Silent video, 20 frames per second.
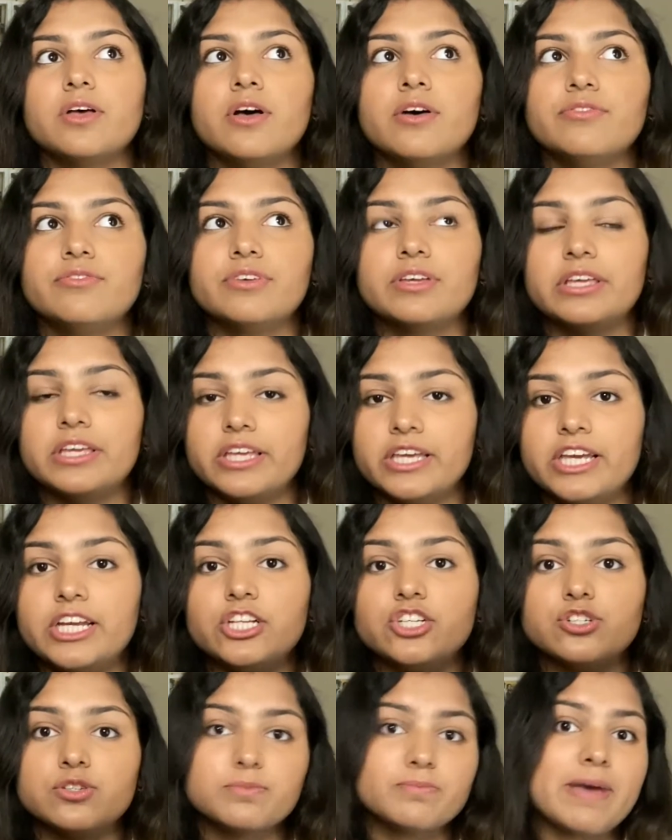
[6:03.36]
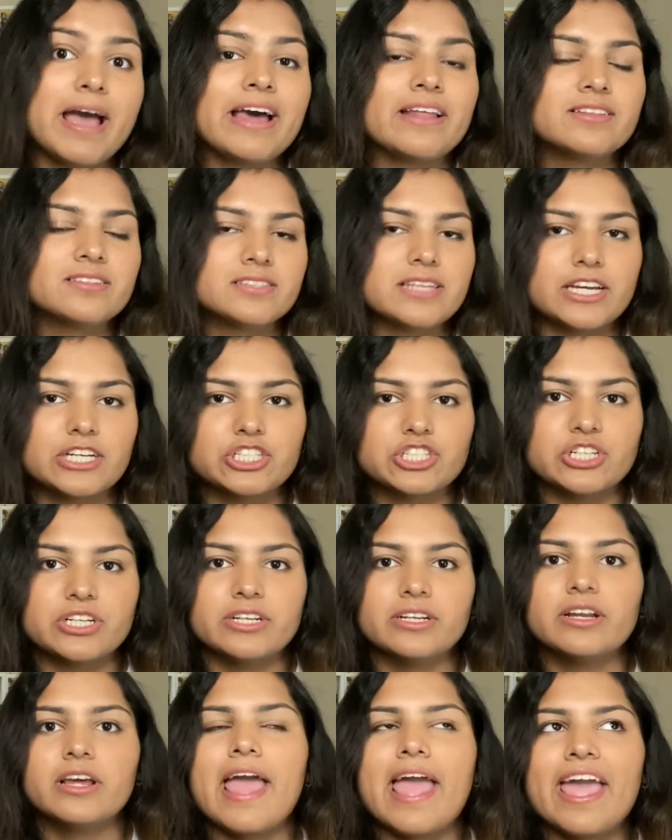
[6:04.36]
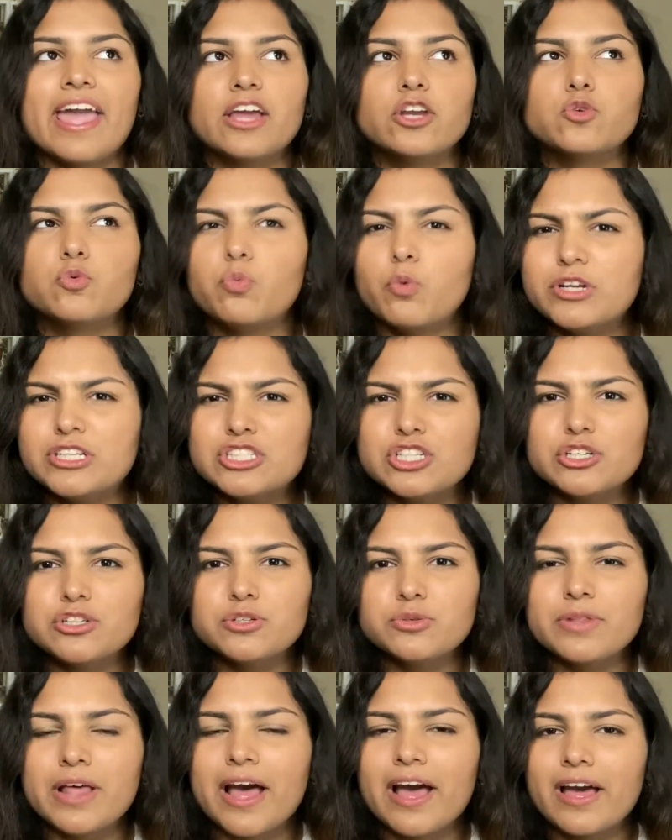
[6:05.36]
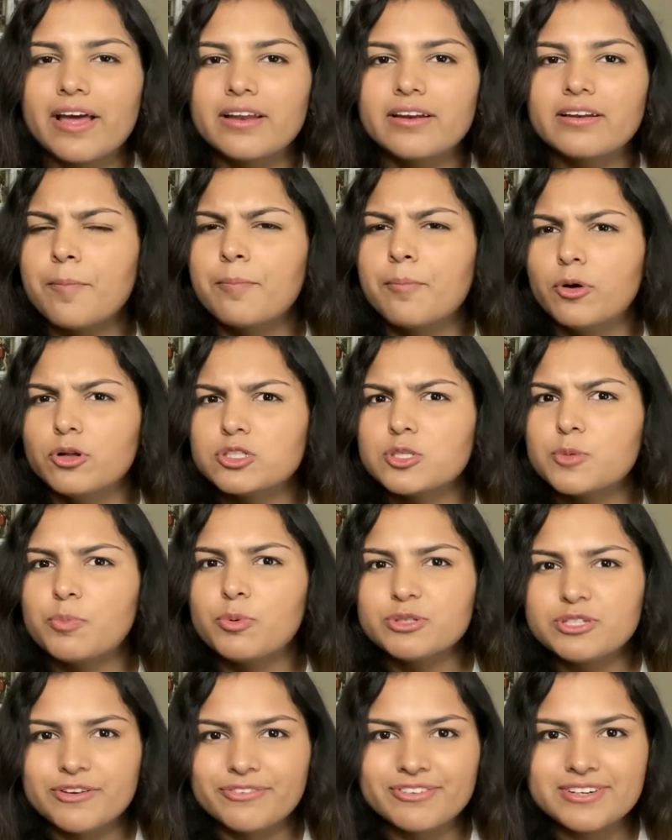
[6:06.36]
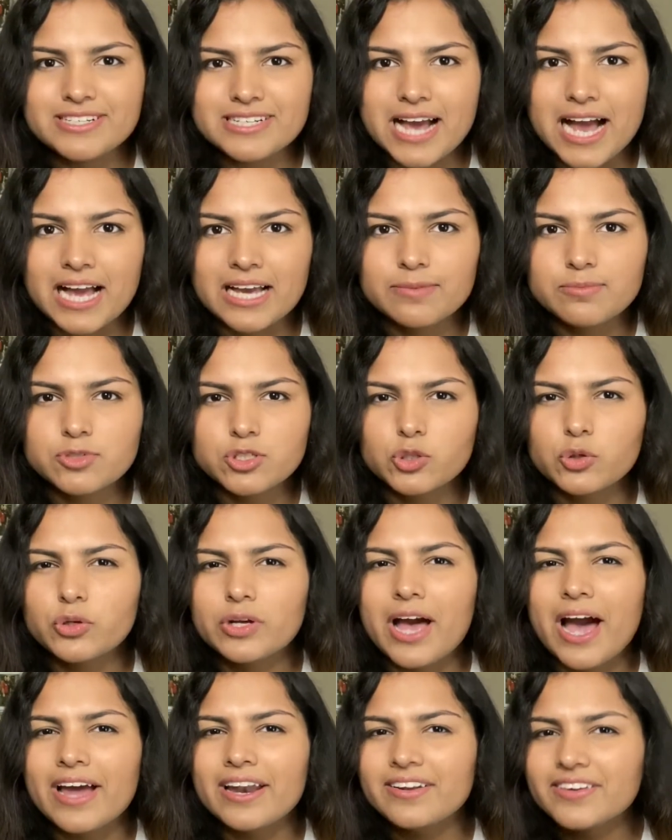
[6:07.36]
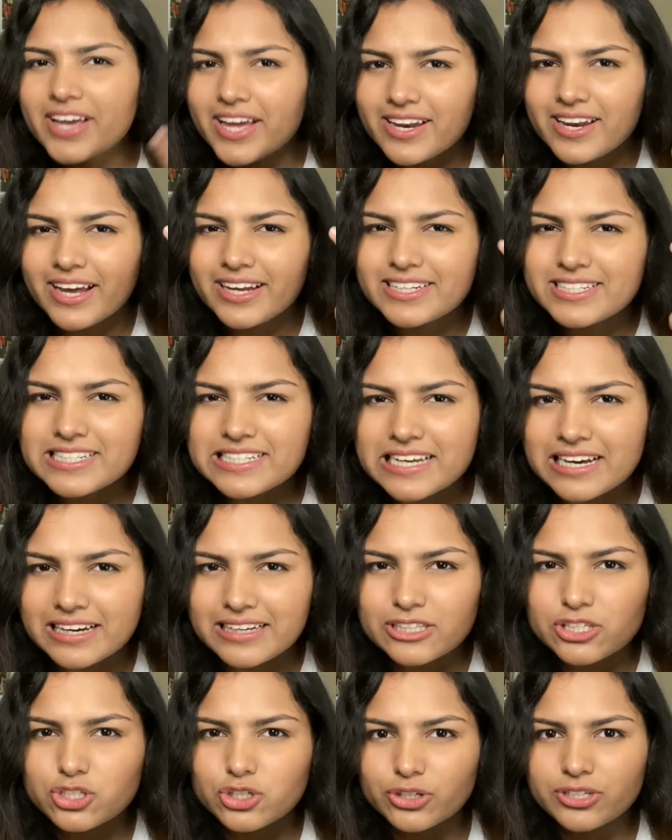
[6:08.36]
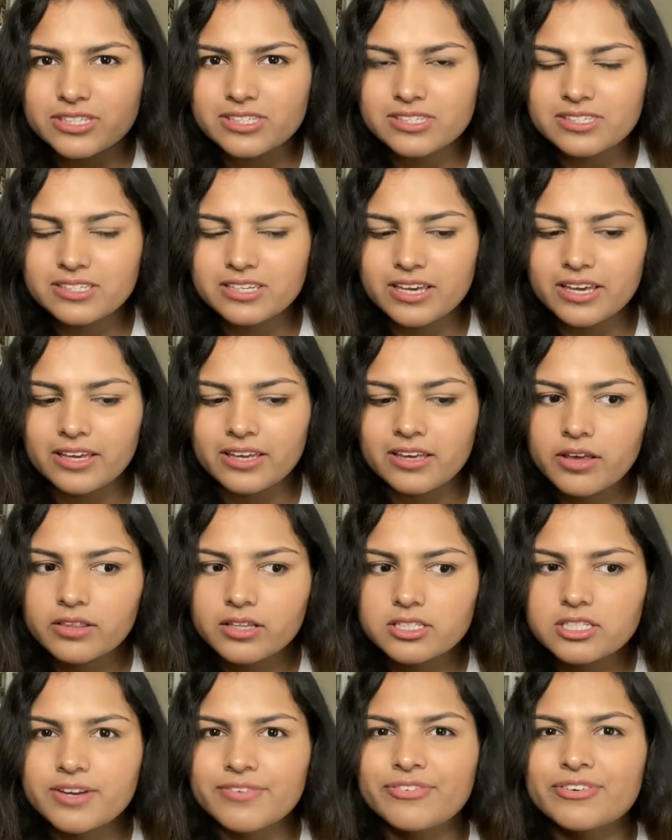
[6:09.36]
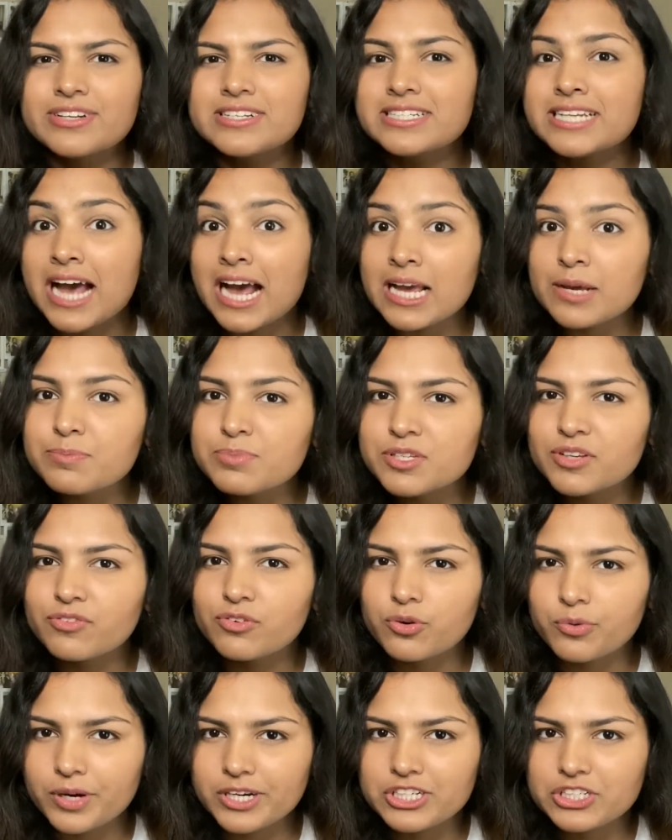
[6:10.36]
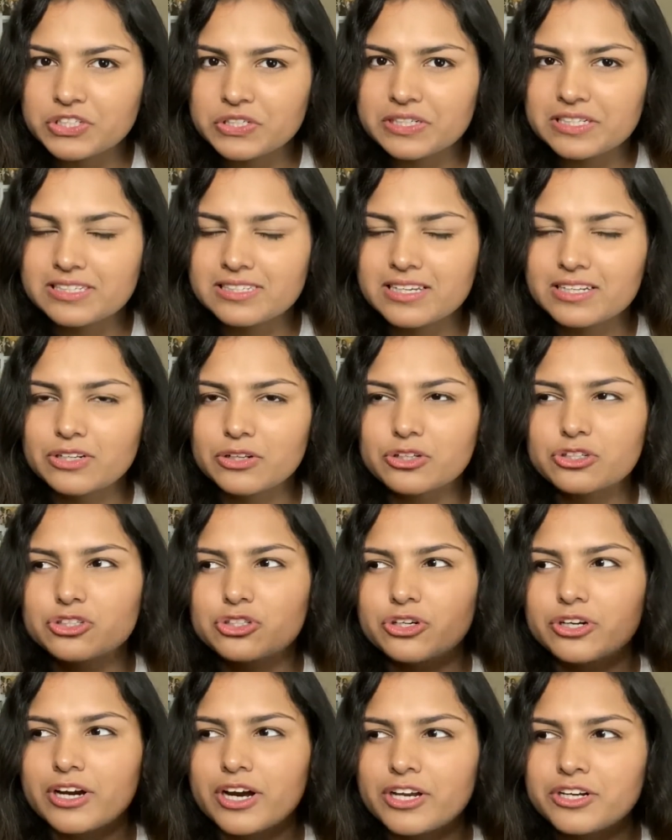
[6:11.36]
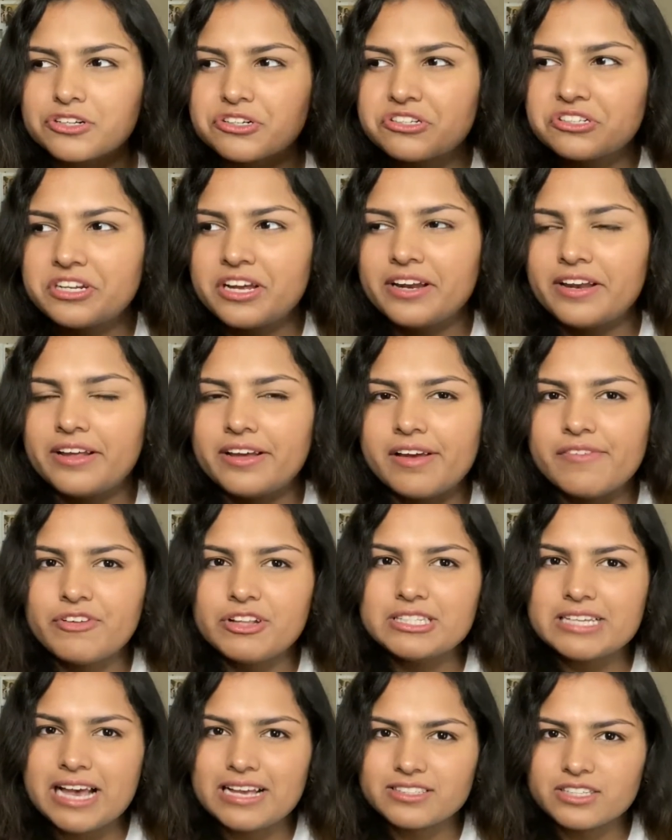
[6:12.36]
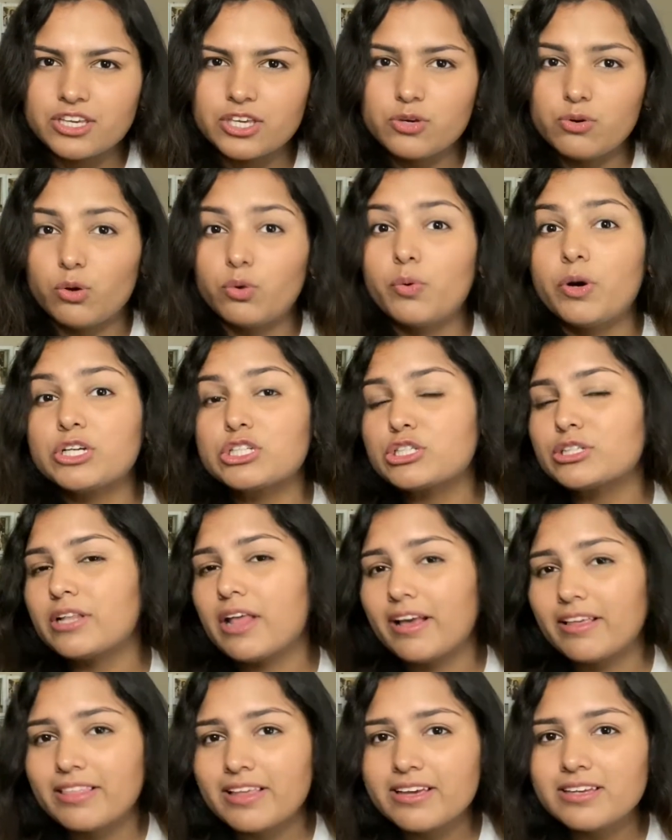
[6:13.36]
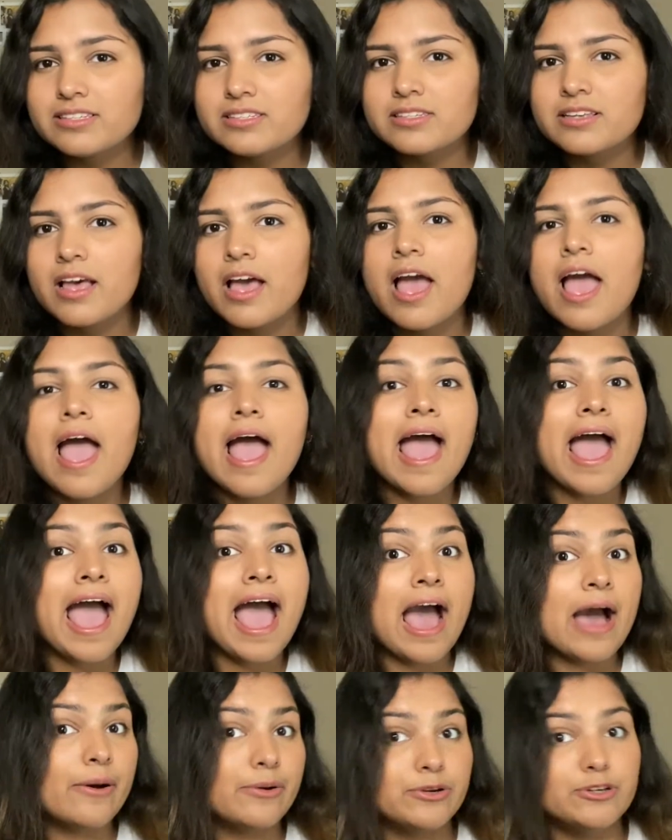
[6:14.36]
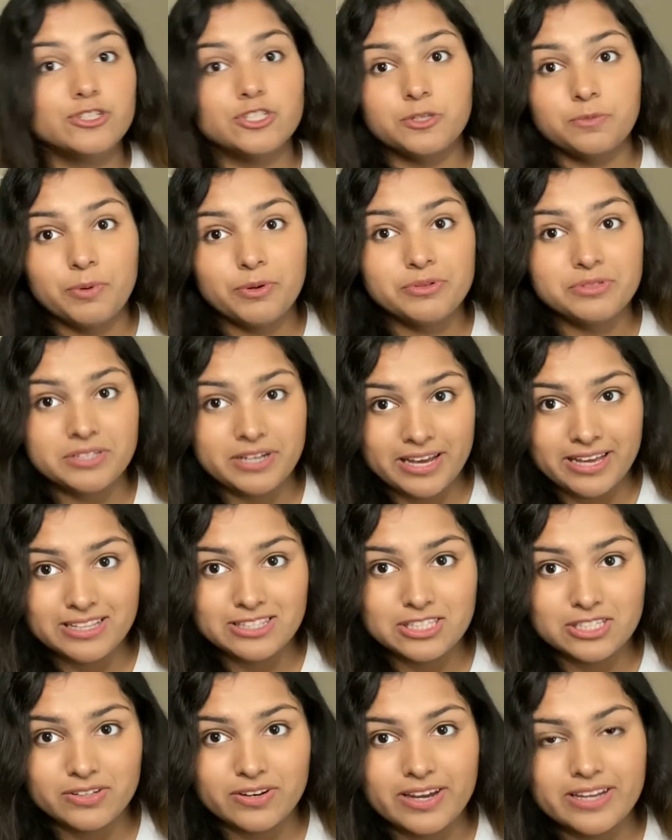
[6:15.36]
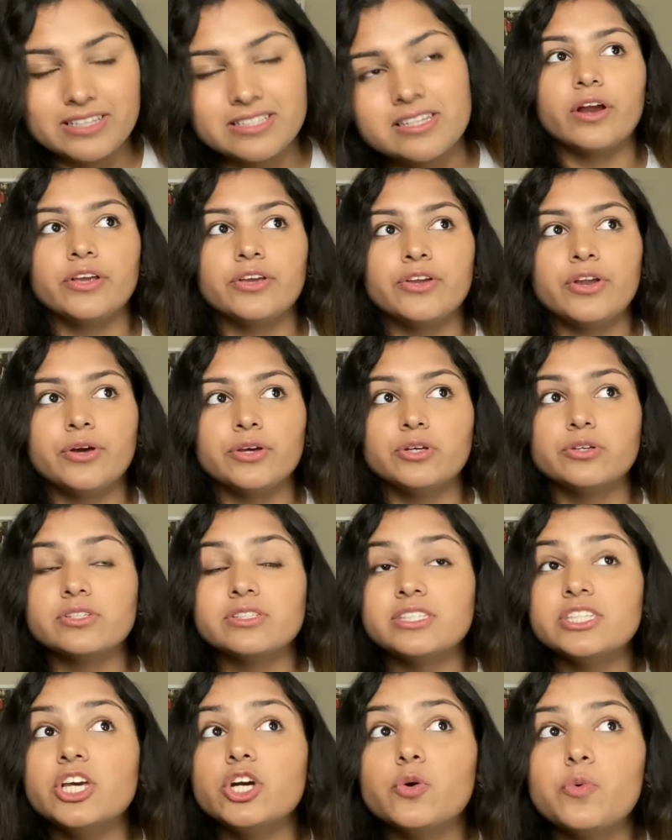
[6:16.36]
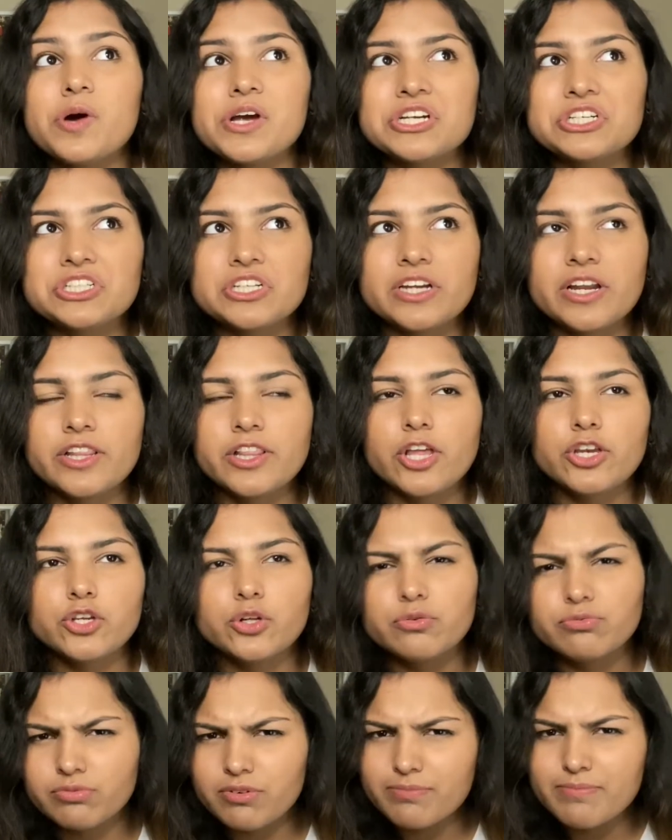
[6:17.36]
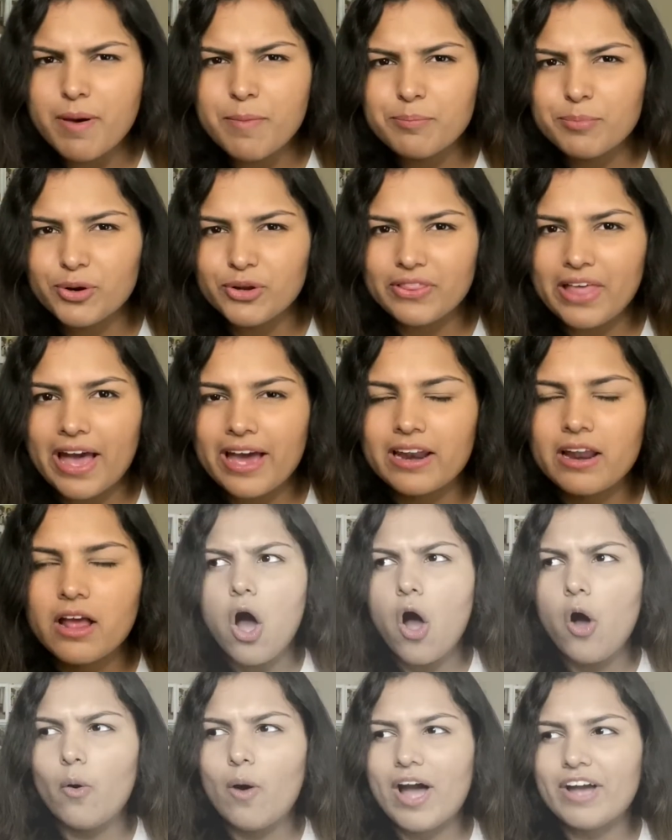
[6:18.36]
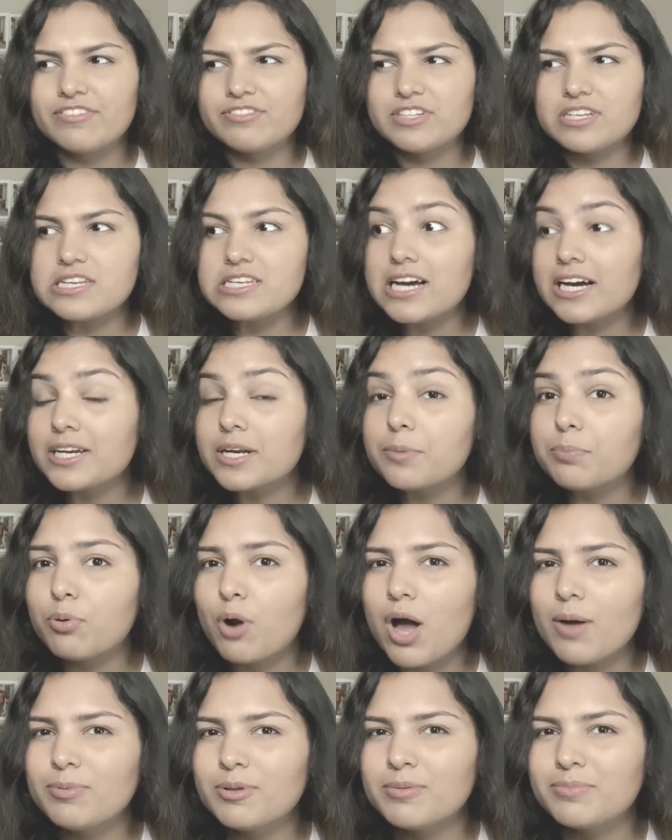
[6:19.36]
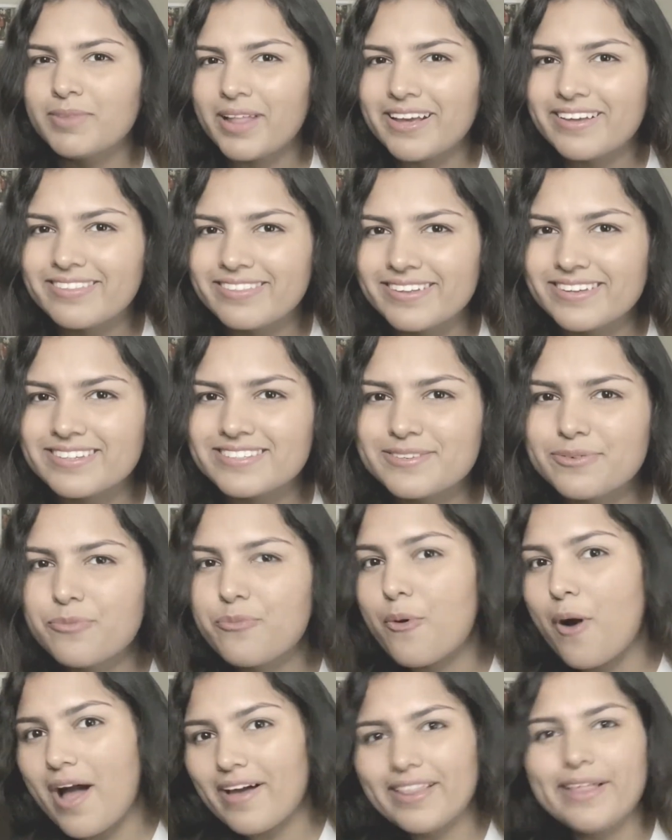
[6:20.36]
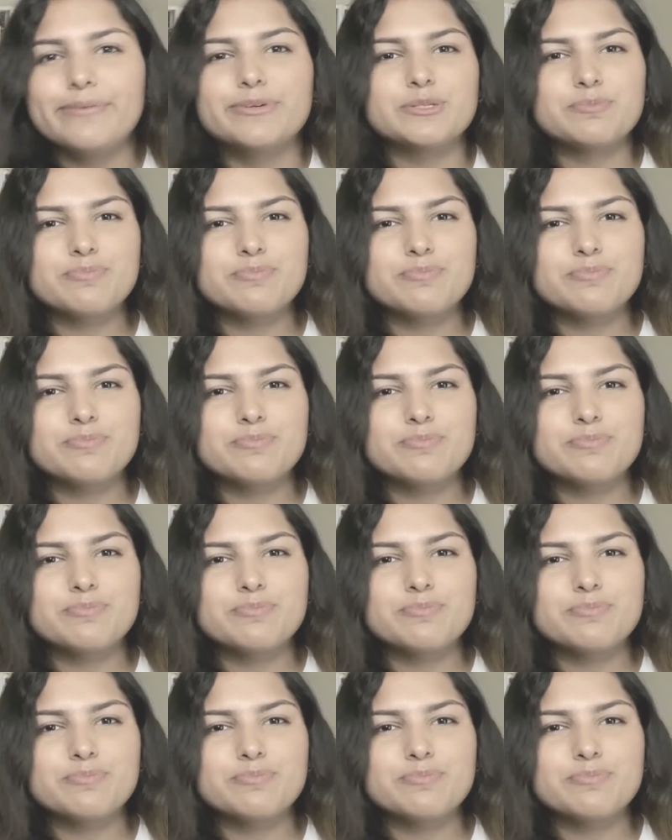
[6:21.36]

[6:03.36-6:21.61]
of each math section. And once you do that multiple different times, you'll kind of get an idea and start seeing the different types of questions and you'll start understanding if it's asking you a question like this, how you're supposed to answer it. You know, you'll see a question and then you'll remember that, oh, I've done a problem like this while I was